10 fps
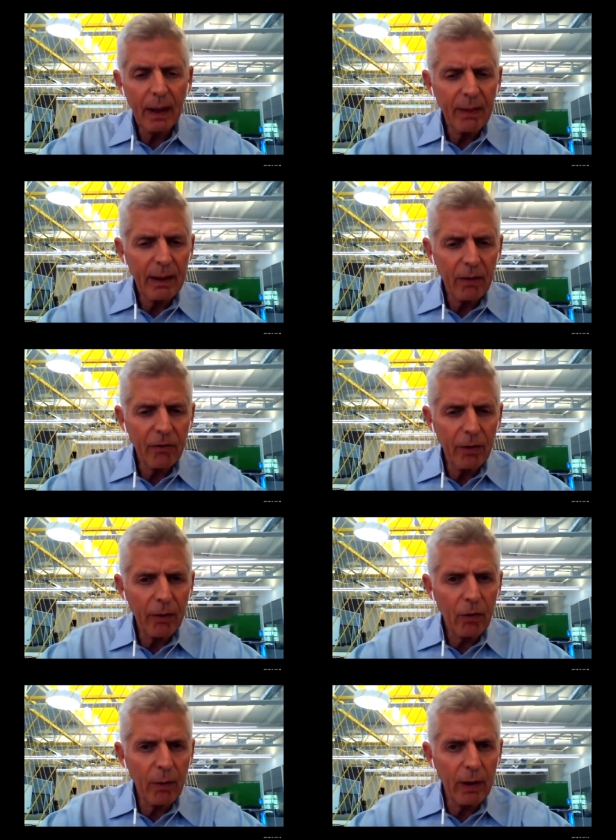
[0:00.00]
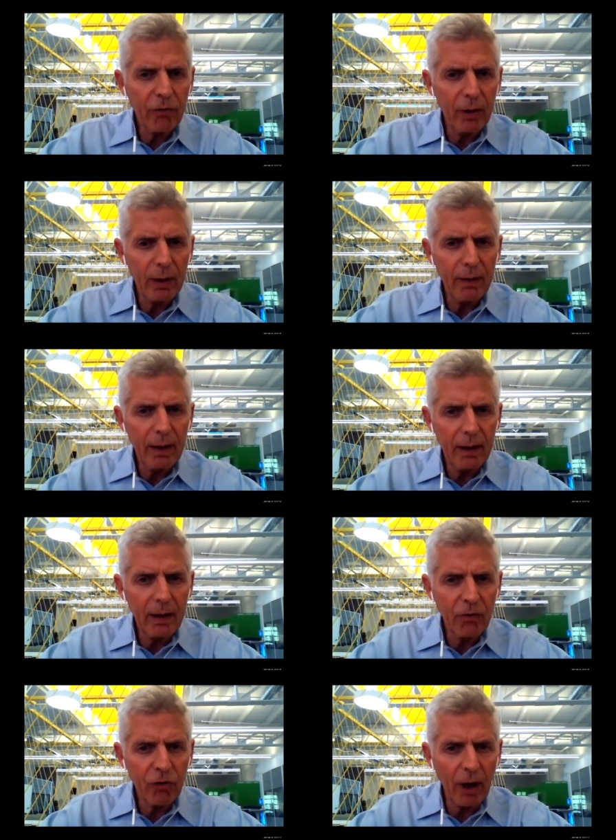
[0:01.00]
I think there's another question in
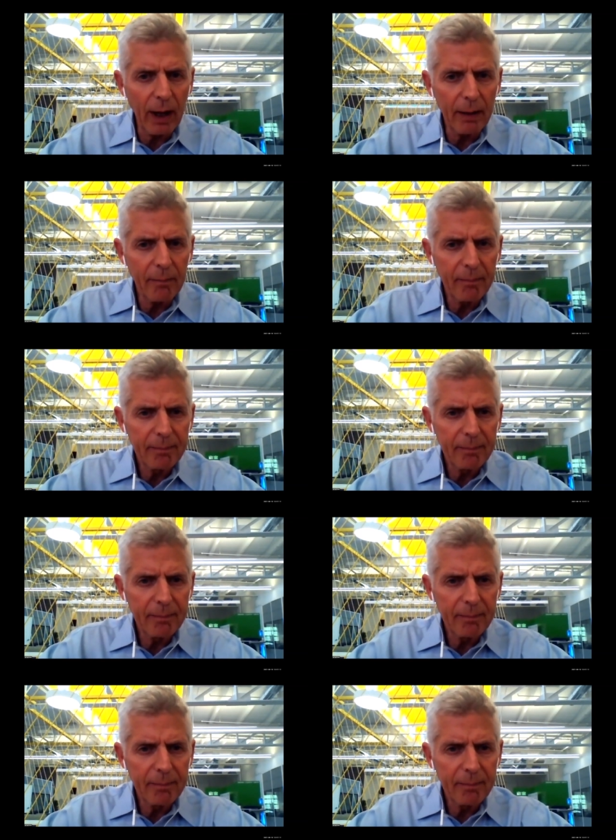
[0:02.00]
the uh, chat.